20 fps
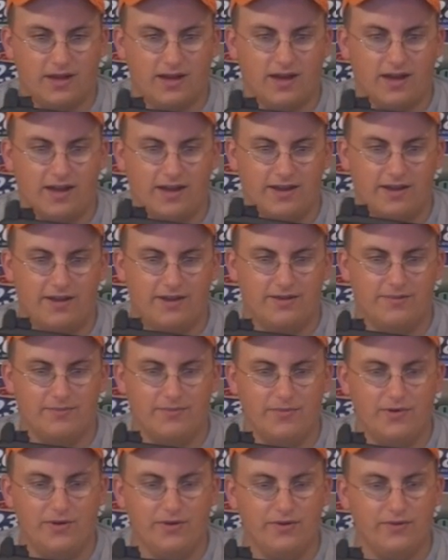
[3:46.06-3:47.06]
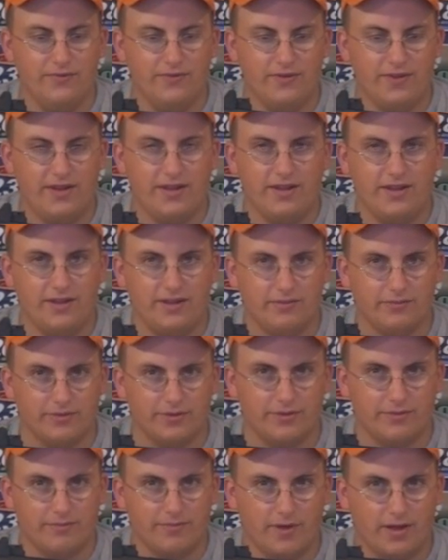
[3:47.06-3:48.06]
I didn't move it
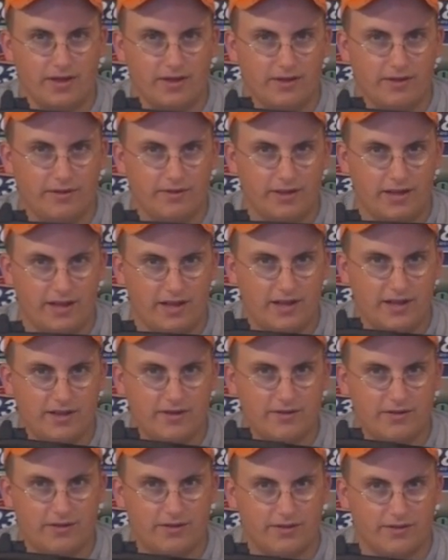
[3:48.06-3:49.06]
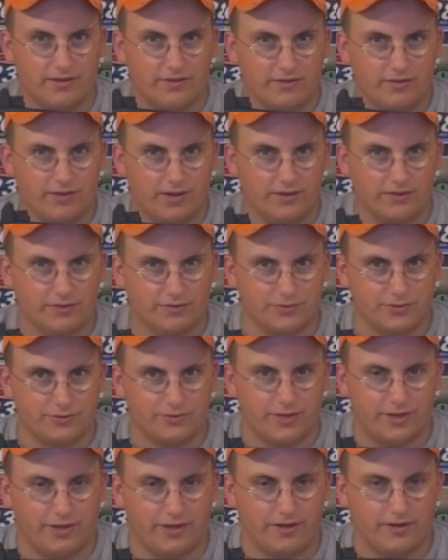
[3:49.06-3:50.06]
with my hand on the selector
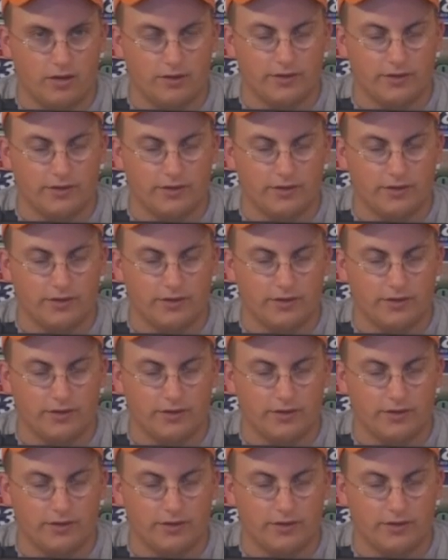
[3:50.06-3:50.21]
switch right there.